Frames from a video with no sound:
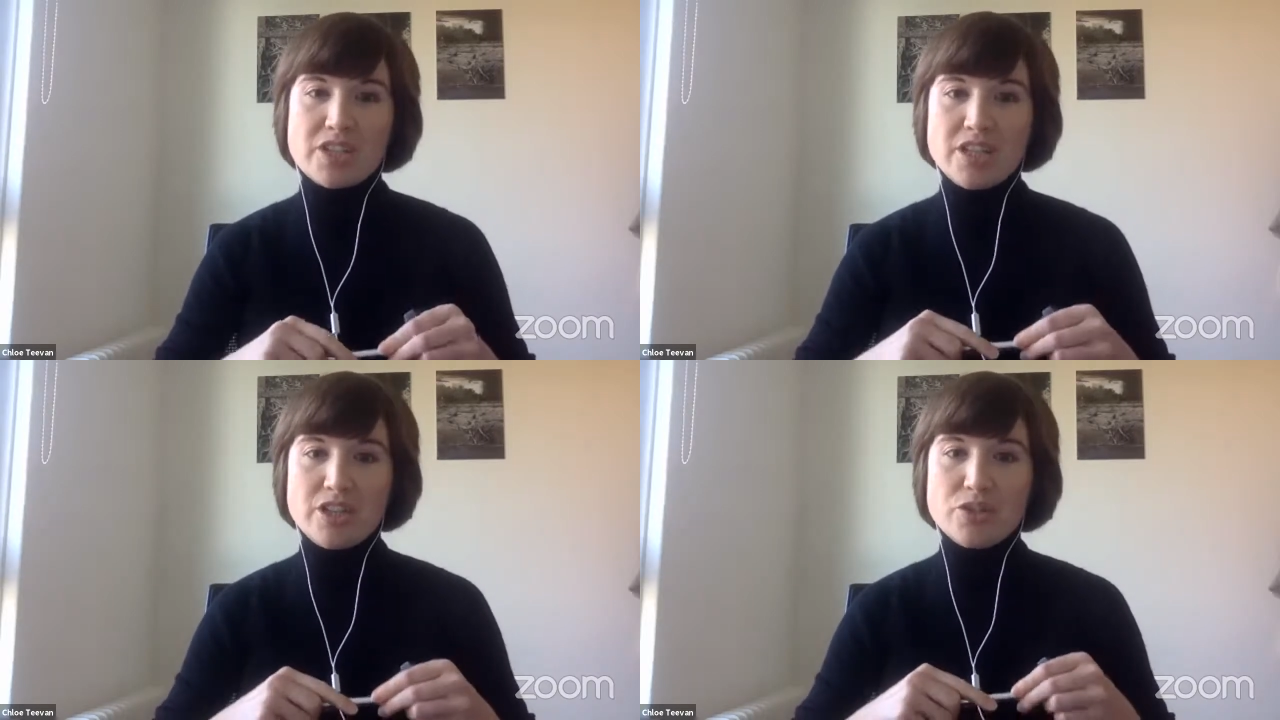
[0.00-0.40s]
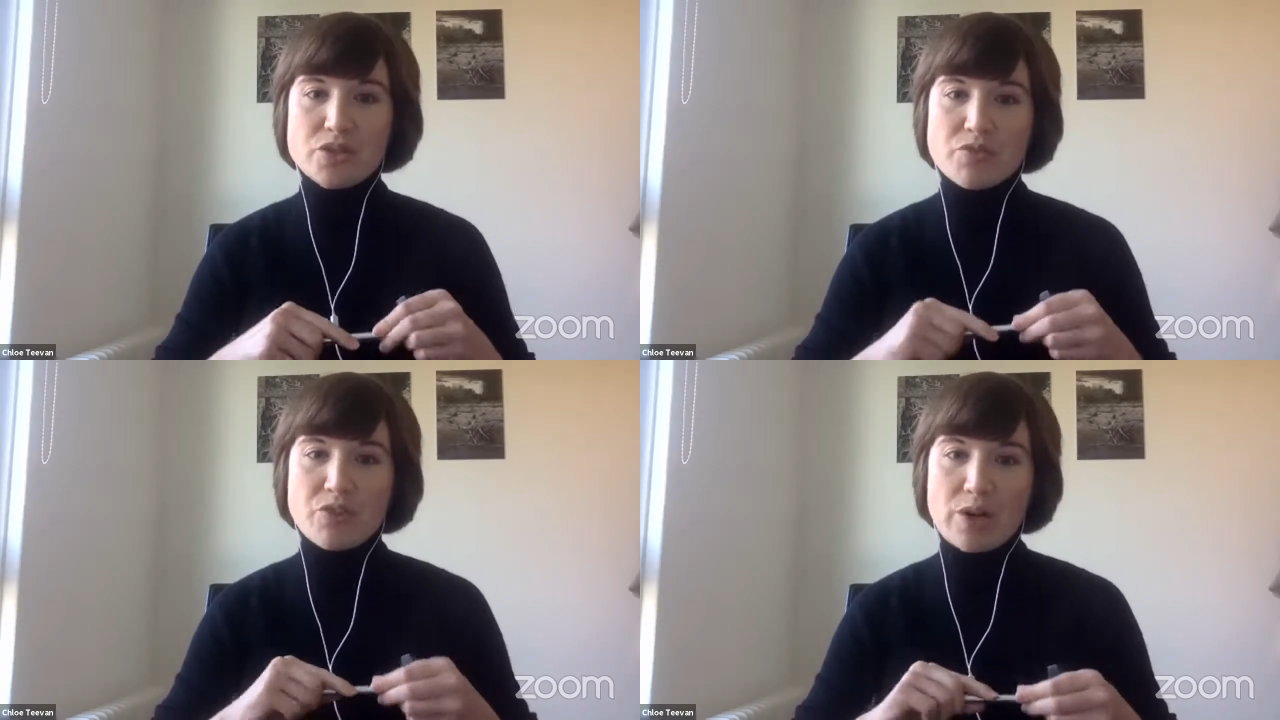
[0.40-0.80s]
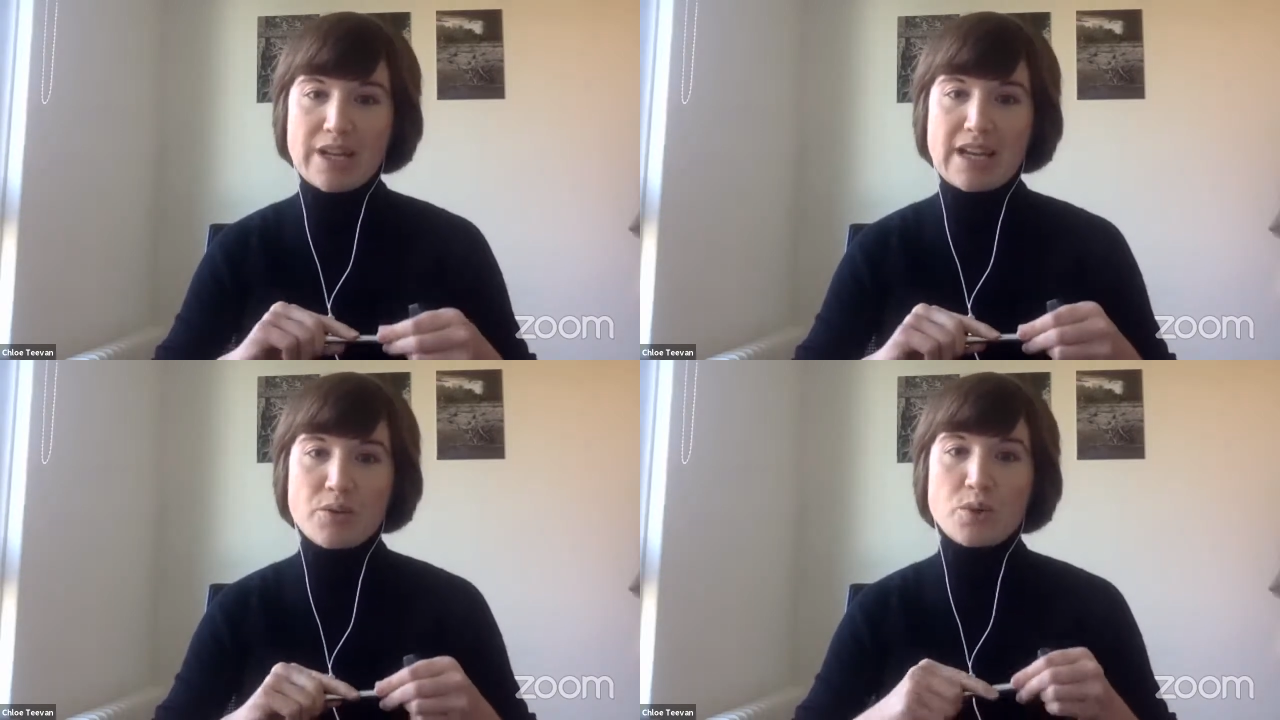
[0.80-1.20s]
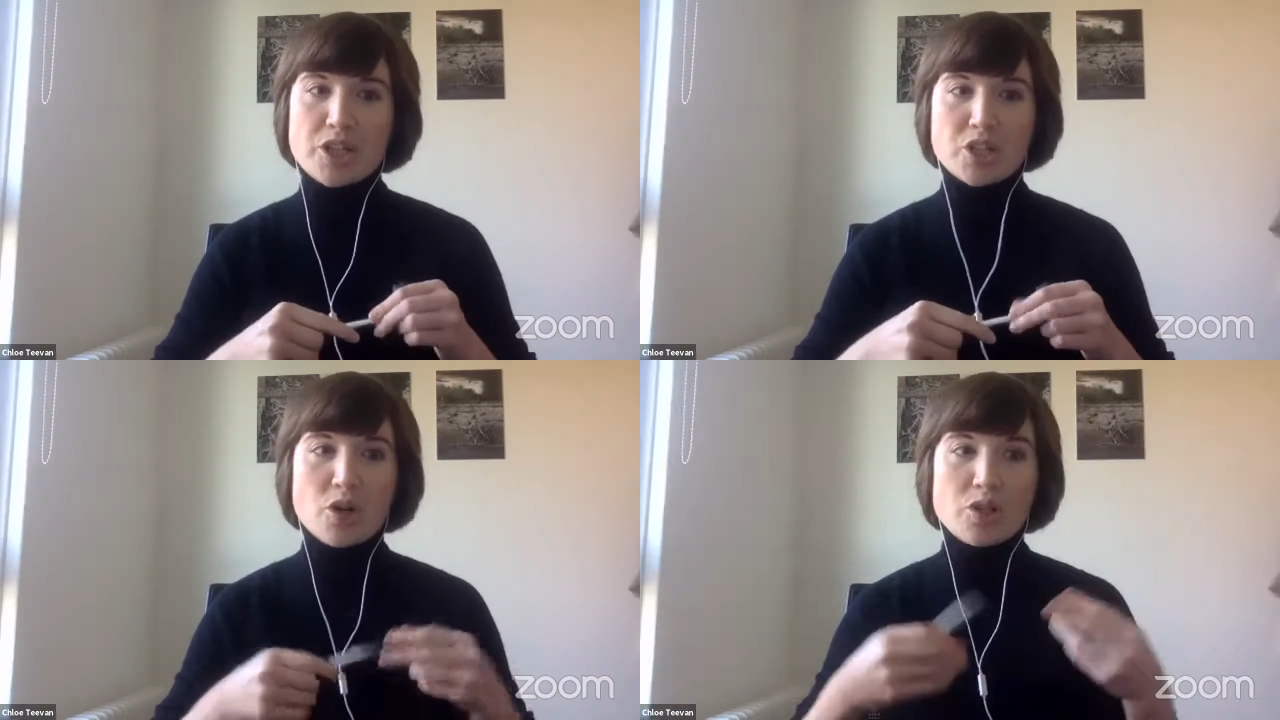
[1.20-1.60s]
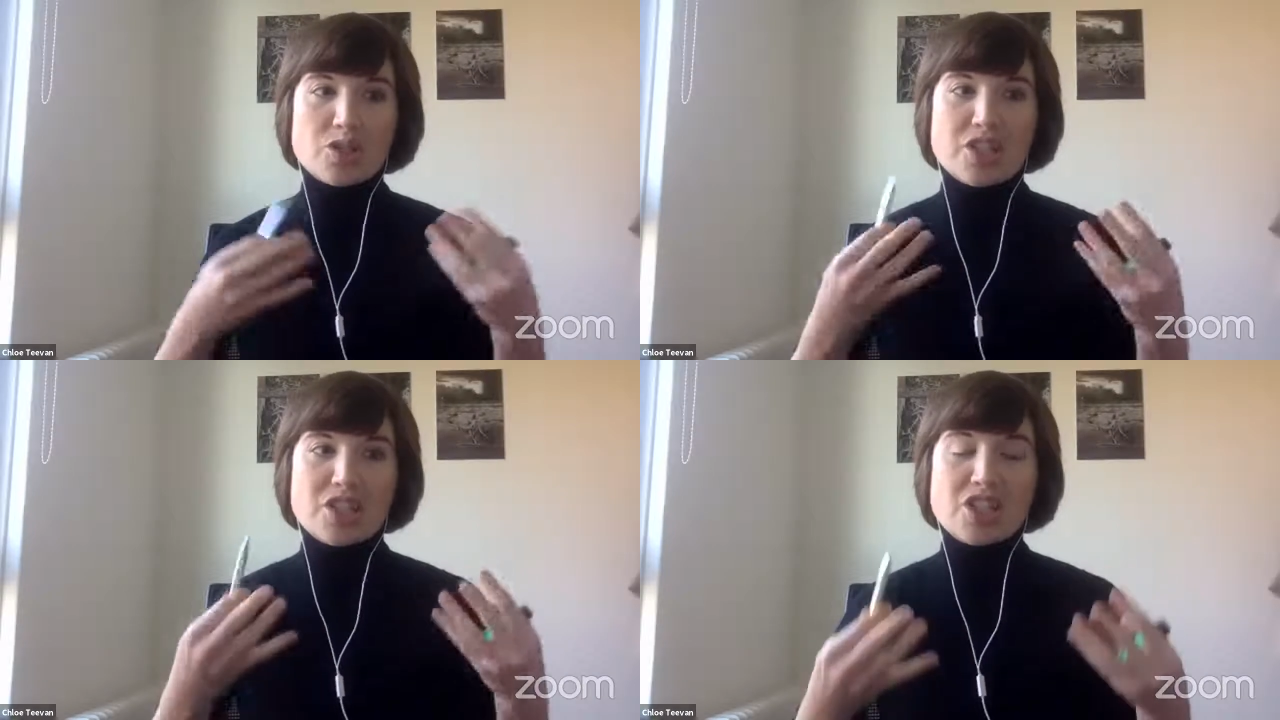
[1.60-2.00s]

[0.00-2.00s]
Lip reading: the EU is rolling out what it calls the